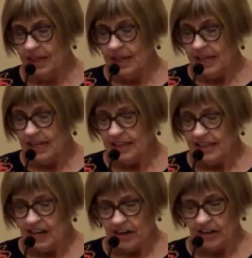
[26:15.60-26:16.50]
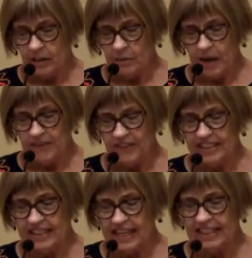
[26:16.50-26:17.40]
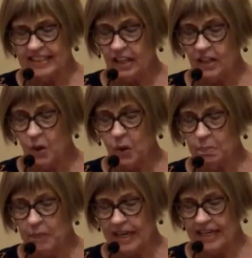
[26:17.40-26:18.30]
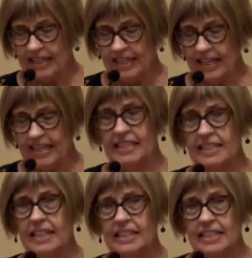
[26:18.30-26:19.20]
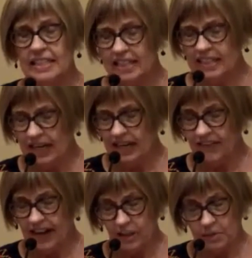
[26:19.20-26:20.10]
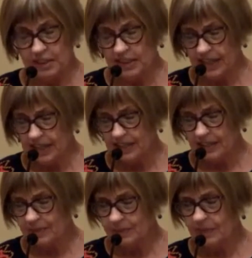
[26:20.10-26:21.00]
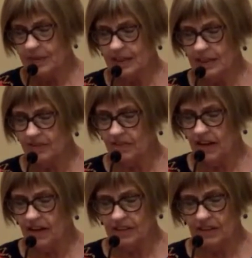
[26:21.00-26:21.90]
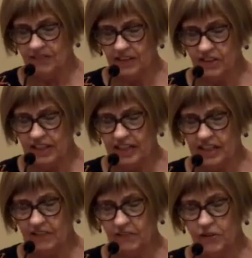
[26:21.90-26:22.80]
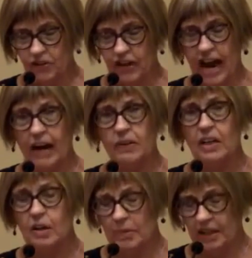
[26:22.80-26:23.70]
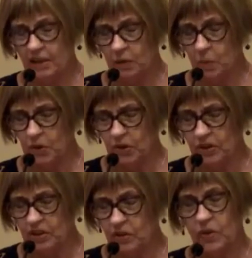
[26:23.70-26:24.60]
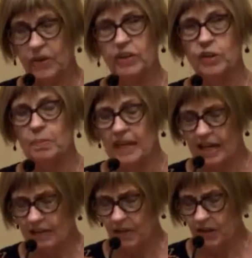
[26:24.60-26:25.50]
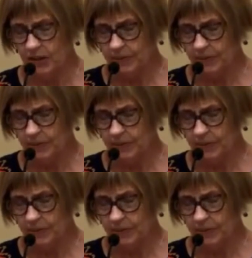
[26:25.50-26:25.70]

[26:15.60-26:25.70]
In the article, Moffitt states that goal making is indeed a valuable skill. It involves envisioning a future outcome in the world or in your behavior,